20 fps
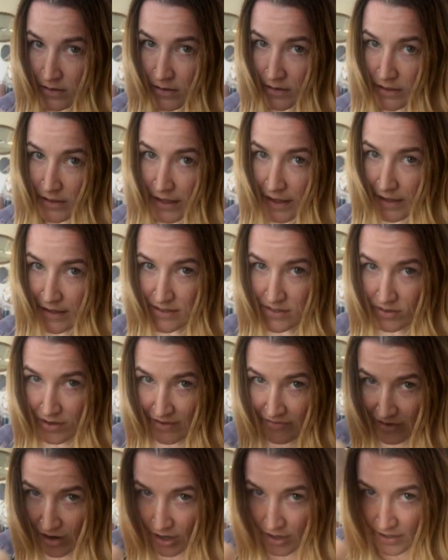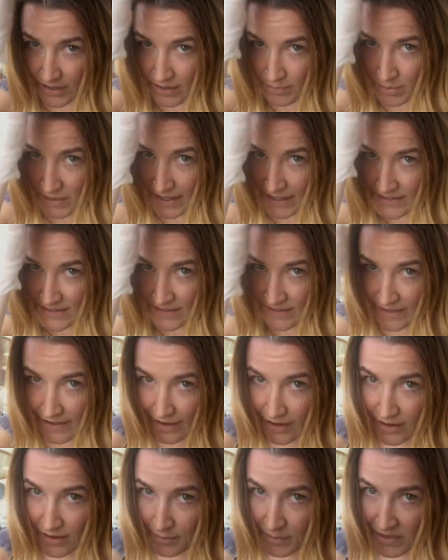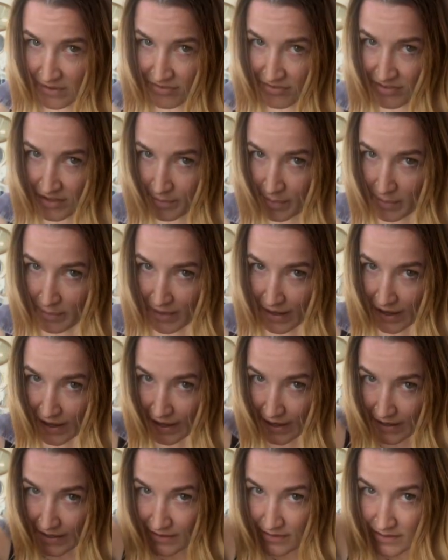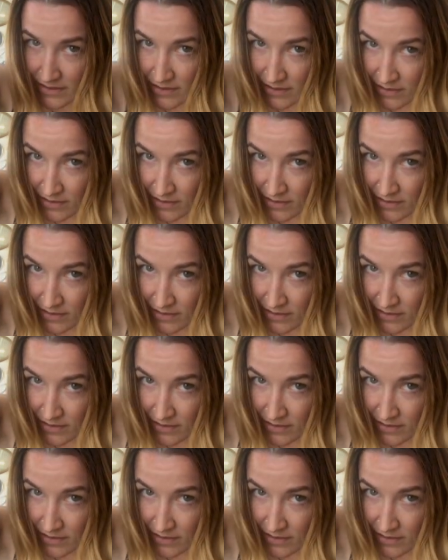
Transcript: Okay, so I've already applied to there. I'm gonna flip it behind